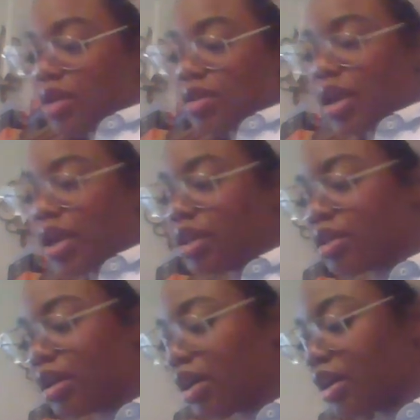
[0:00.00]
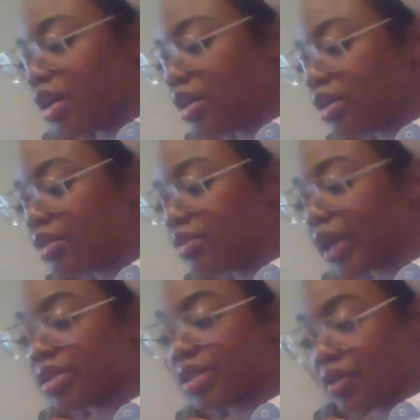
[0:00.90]
And, like
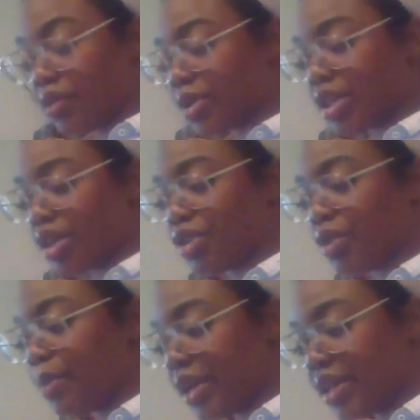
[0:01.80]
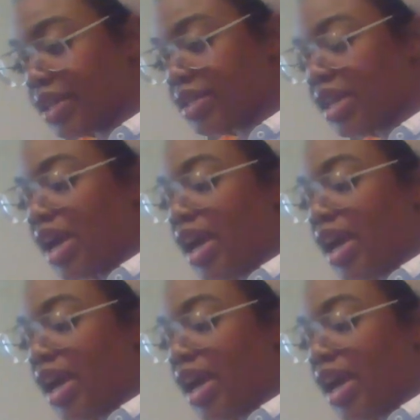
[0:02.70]
I said, focusing on her abundance.